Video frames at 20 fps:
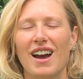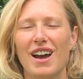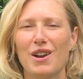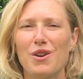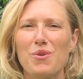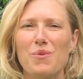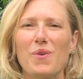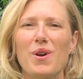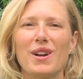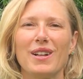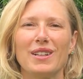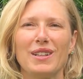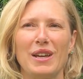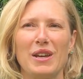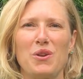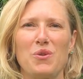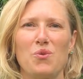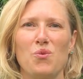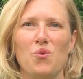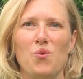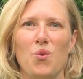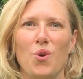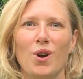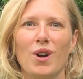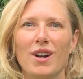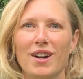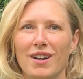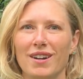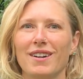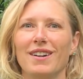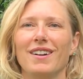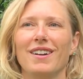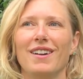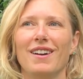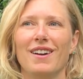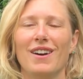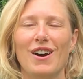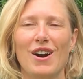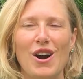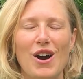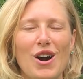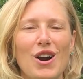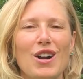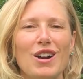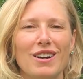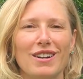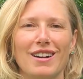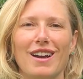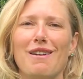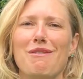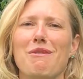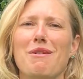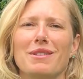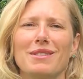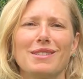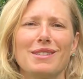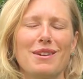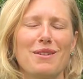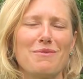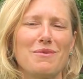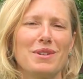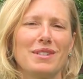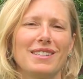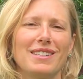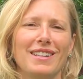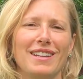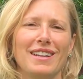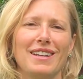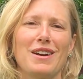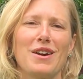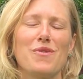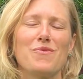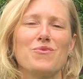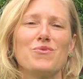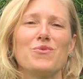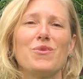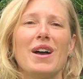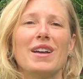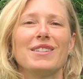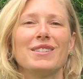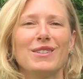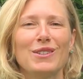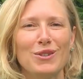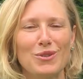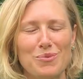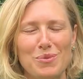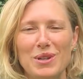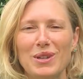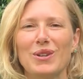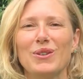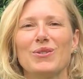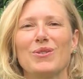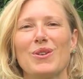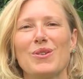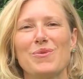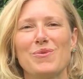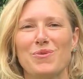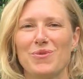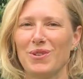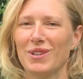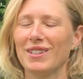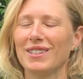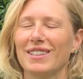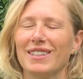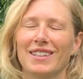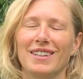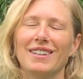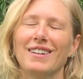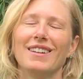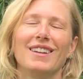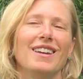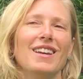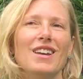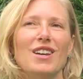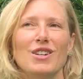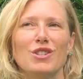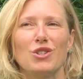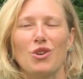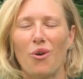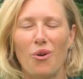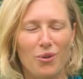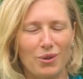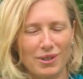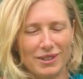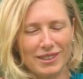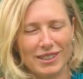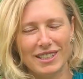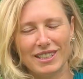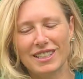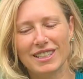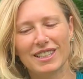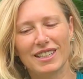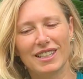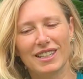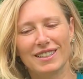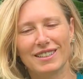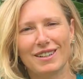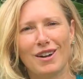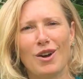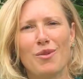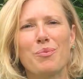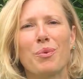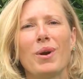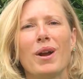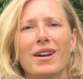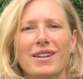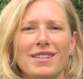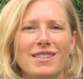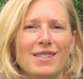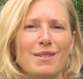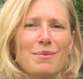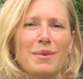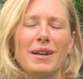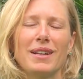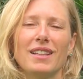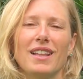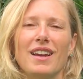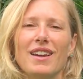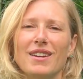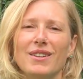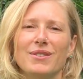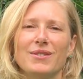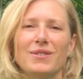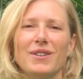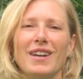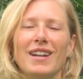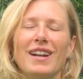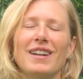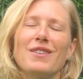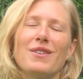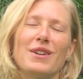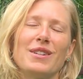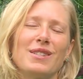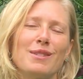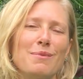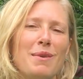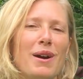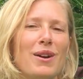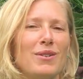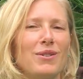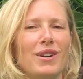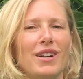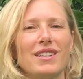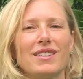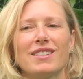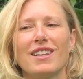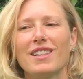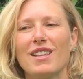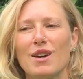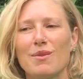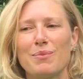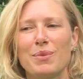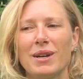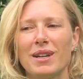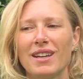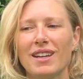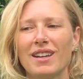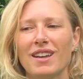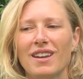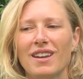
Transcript: I don't want to like work hard. I want someone to like come rescue me from feeling totally oppressed by life. And I know I smile when I say that, but